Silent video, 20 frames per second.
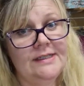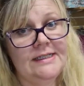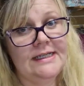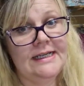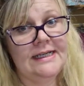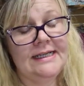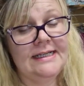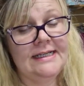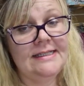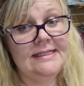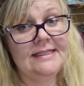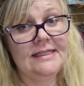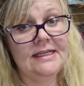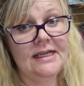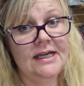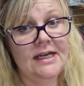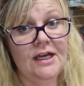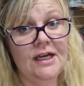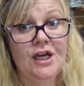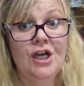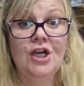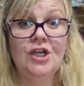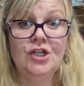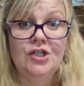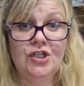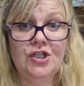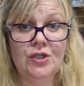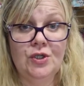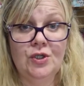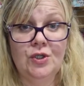it easier
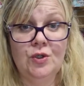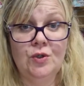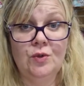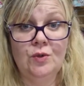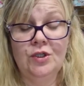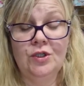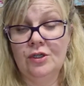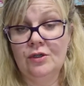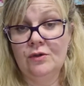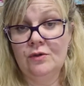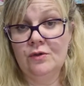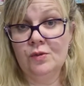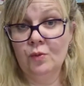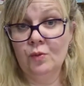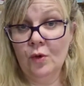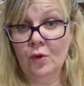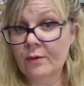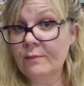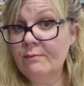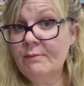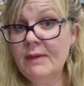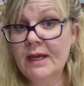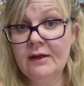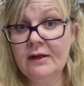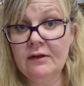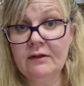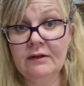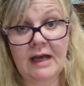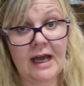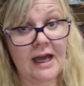to use
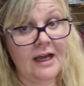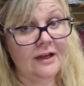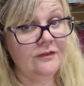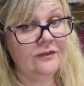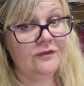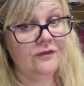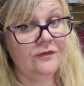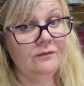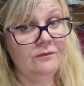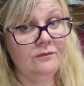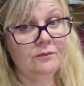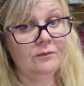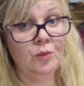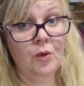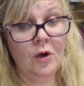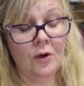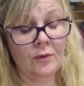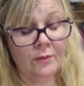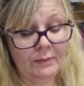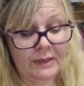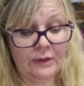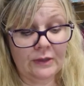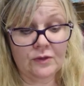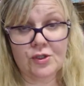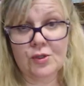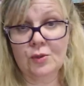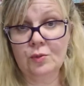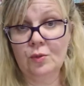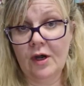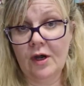1mm and 1 mil
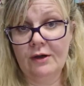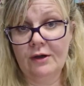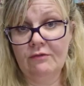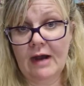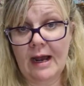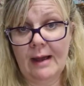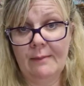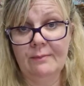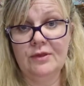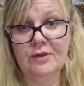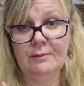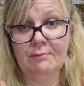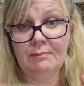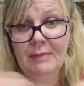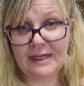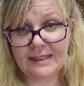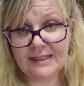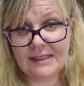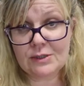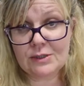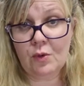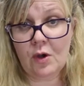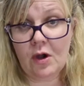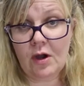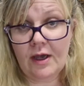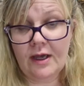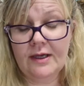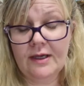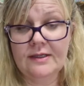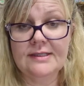to wire wrap the base
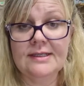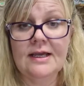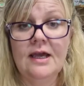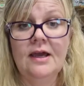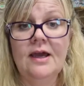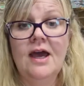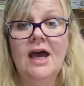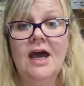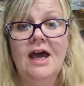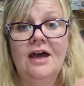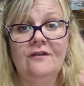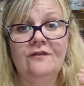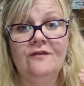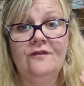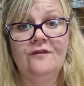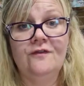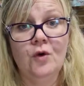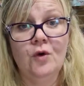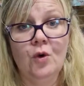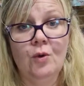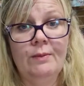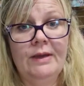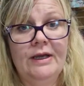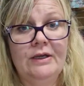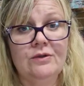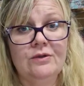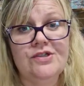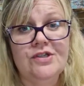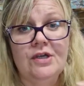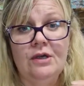wires and 4 mil.
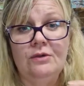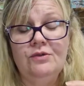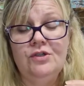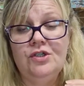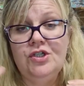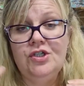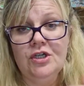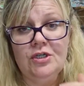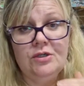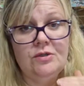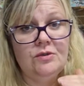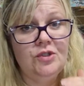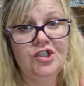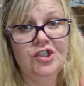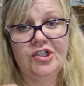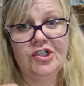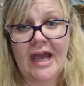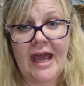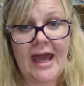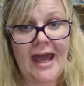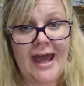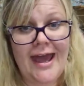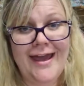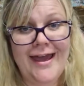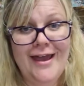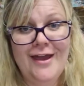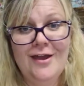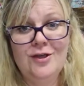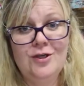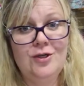So do share
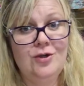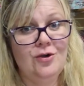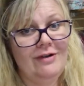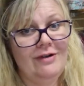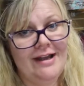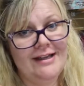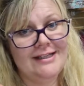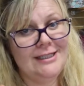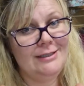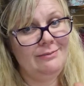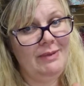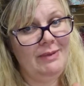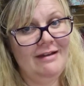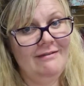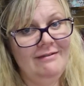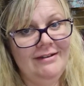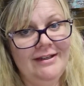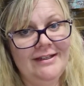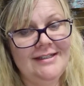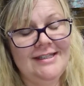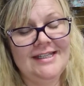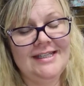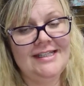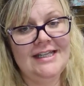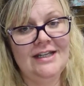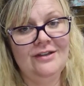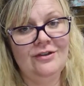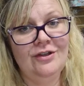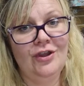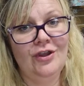your experiences
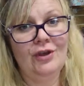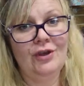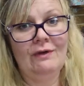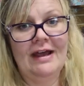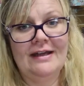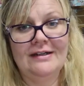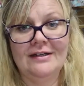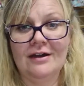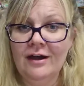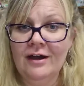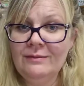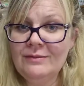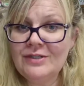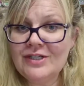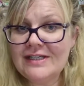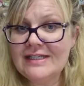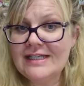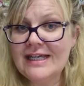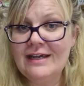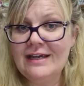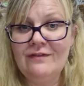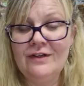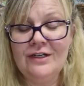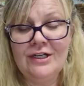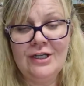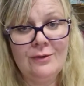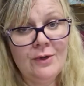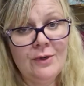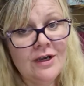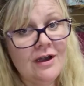in the thread. I'm just giving
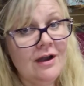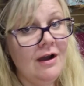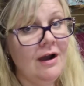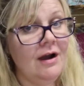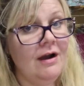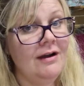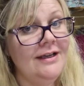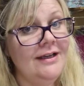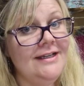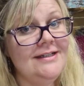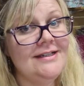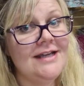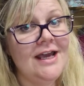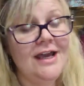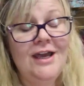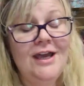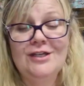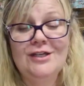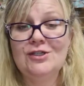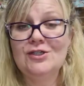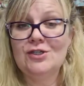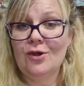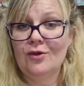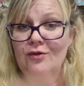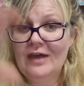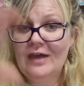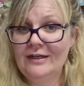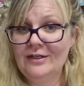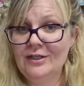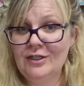you a guide so
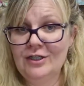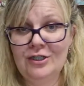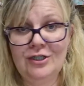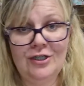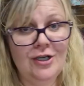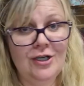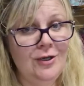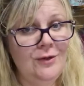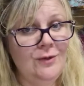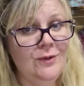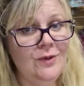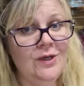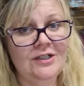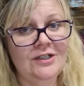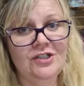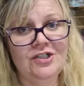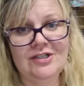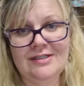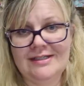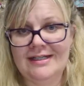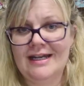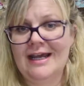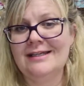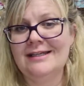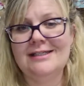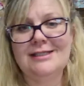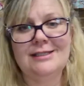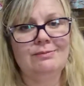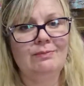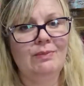then you can just
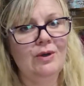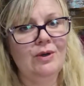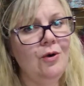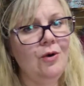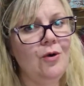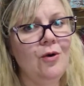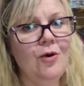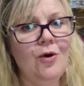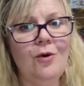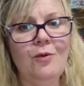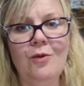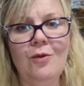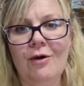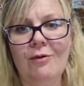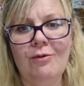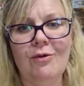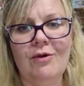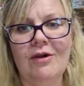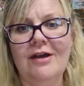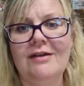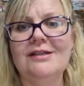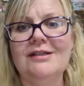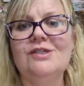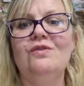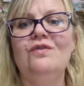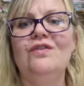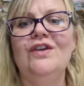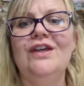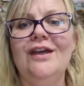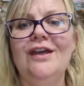explore what works
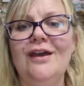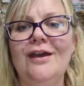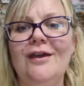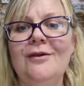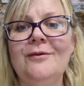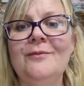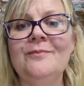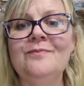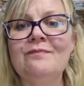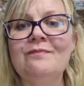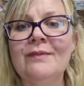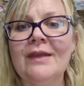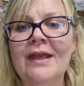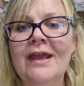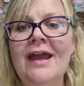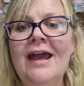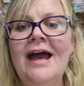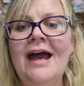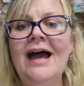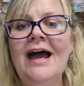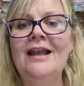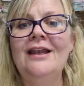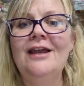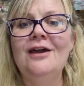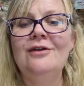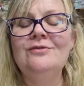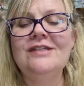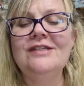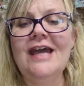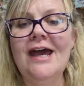for you. Hello
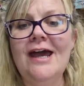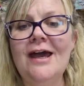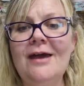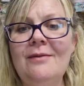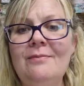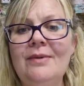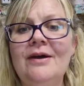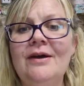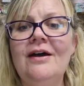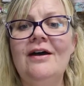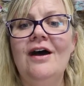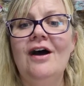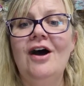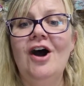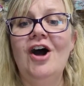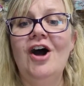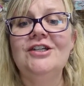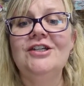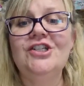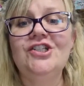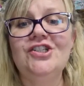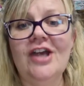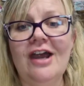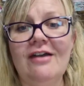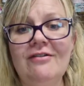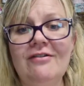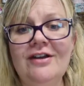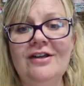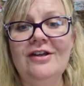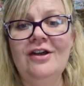Deb, hi
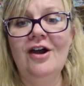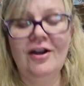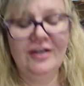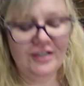Sharon, hi